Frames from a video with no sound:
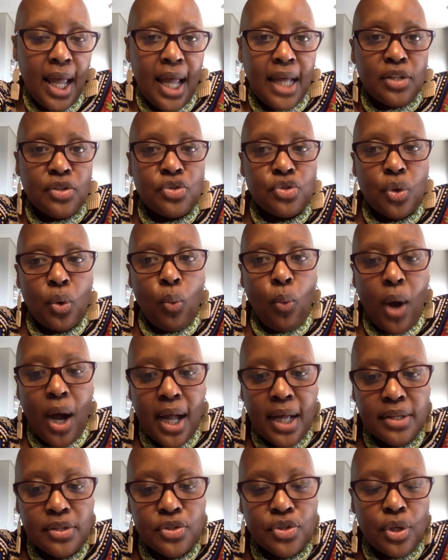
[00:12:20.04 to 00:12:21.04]
And so
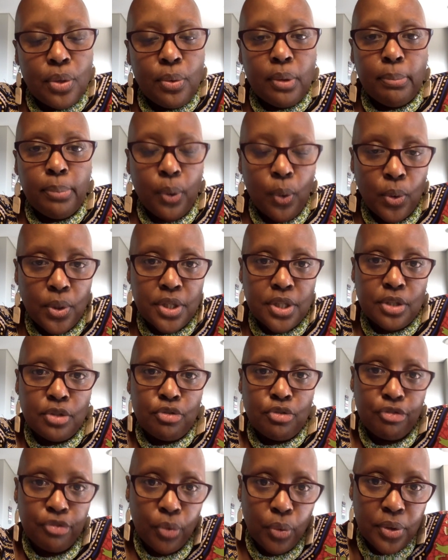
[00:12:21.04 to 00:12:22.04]
why it's so
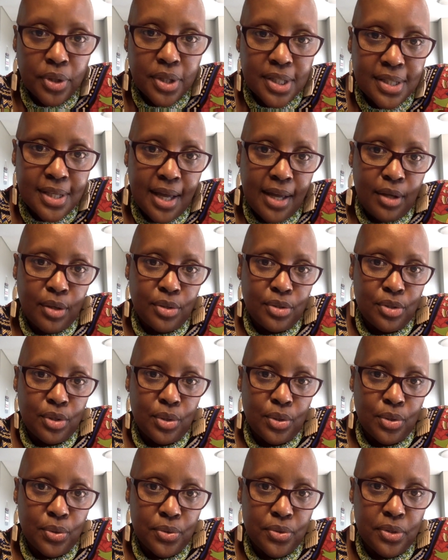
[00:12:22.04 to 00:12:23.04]
important for the
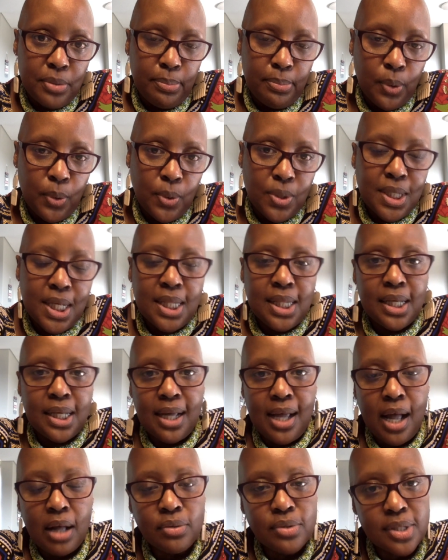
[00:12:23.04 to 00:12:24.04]
psychosocial support and the
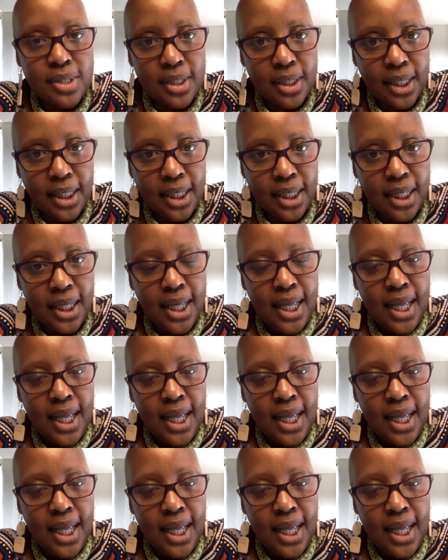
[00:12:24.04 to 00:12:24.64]
counseling,